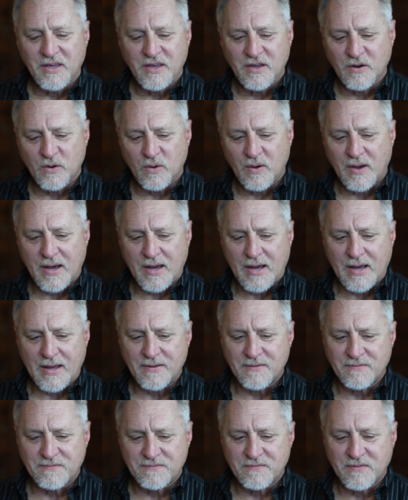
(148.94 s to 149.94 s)

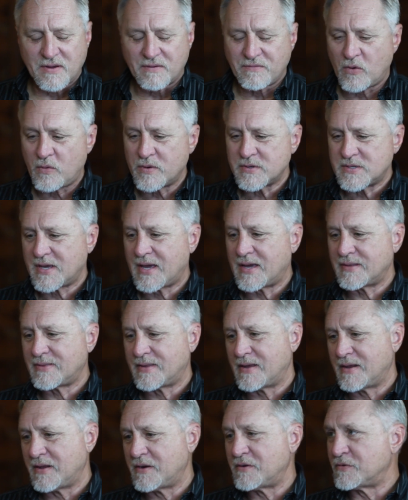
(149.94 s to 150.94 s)
I've always
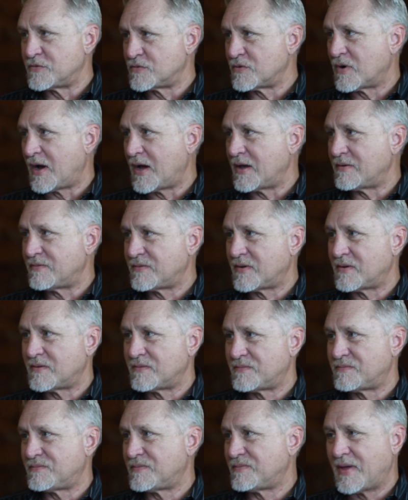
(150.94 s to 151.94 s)
had that inner drive,
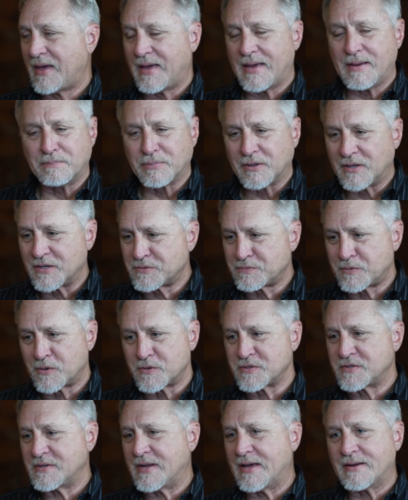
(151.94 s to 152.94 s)
A+
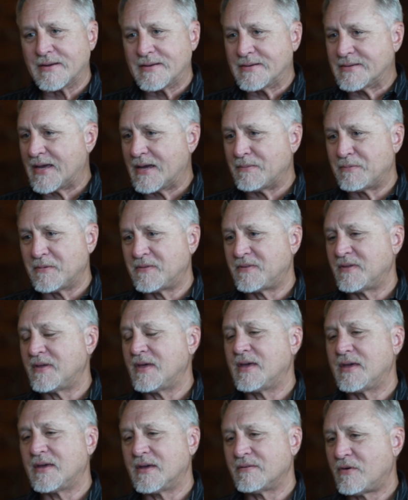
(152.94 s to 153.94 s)
personality type of
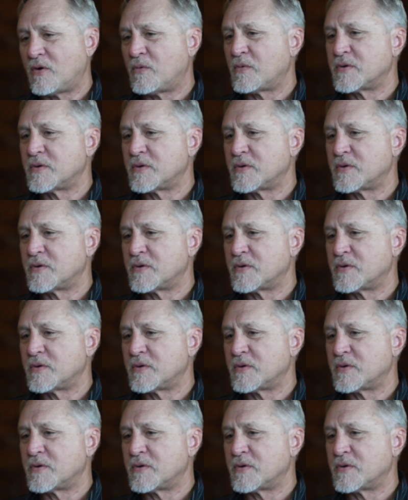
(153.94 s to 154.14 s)
thing.